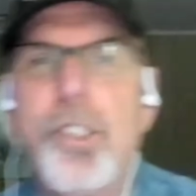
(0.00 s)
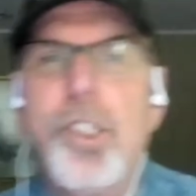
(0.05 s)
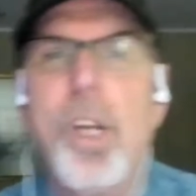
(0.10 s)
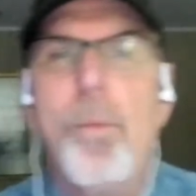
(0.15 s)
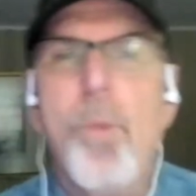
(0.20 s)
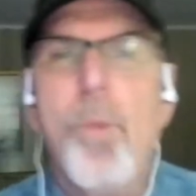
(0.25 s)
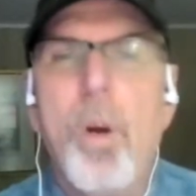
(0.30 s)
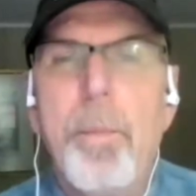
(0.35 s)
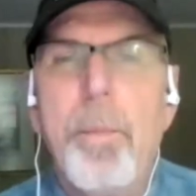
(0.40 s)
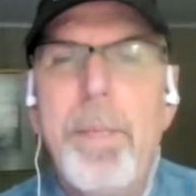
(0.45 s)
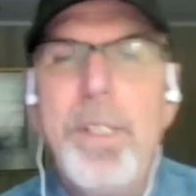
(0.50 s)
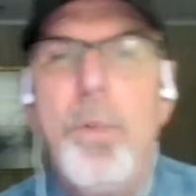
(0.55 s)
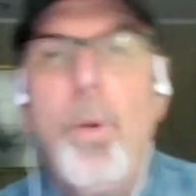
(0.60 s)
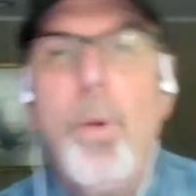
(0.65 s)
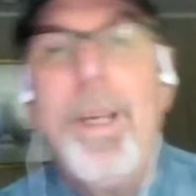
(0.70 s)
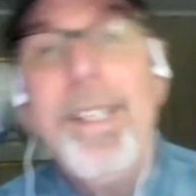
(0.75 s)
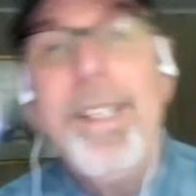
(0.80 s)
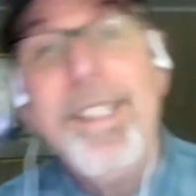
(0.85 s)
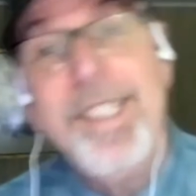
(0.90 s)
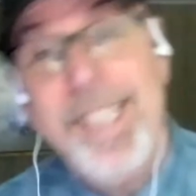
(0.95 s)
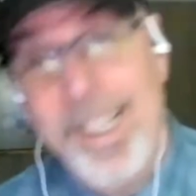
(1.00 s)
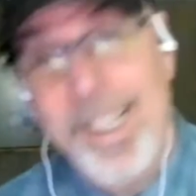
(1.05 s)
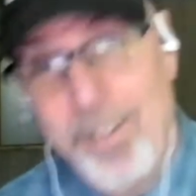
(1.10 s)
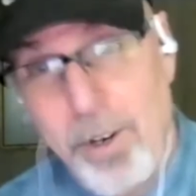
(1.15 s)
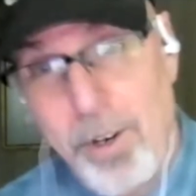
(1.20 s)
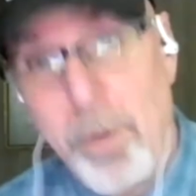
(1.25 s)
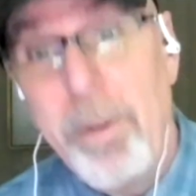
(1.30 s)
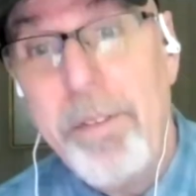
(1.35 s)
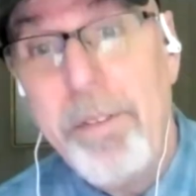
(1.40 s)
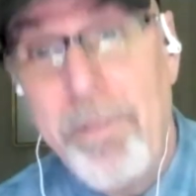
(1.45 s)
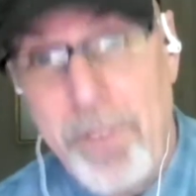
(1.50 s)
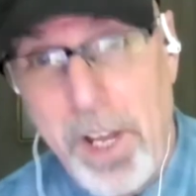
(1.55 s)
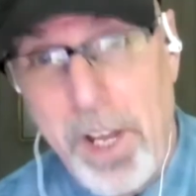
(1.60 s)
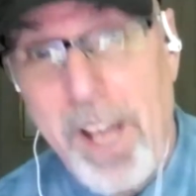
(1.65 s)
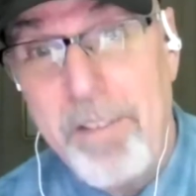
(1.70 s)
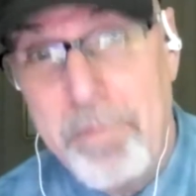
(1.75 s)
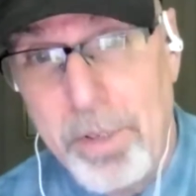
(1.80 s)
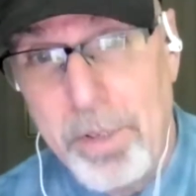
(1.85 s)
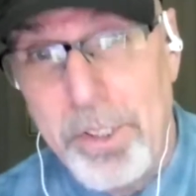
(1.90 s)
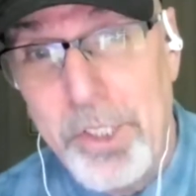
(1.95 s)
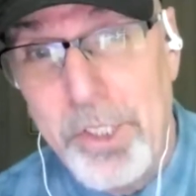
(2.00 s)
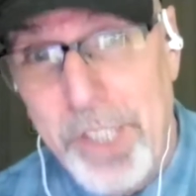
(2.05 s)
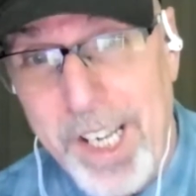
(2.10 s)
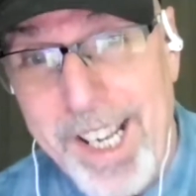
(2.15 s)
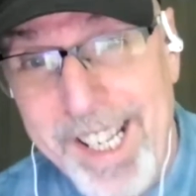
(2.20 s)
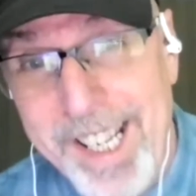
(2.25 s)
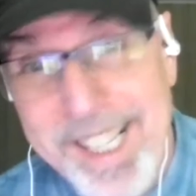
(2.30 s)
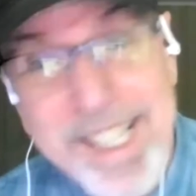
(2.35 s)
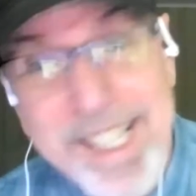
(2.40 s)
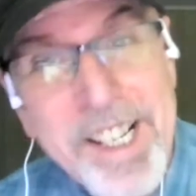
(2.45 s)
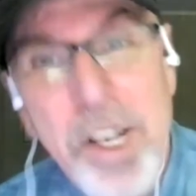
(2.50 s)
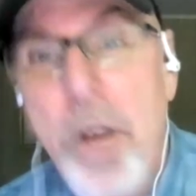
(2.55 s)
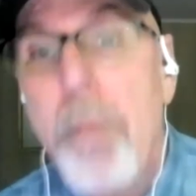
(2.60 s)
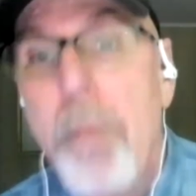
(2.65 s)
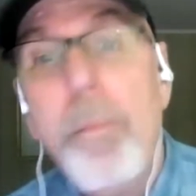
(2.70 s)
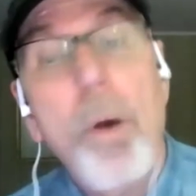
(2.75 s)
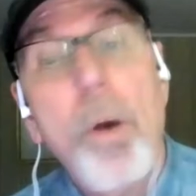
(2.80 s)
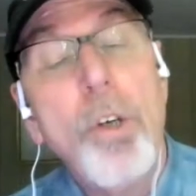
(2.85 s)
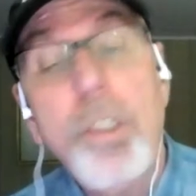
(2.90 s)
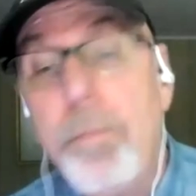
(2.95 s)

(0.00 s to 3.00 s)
somewhere between zero and five percent. Yeah.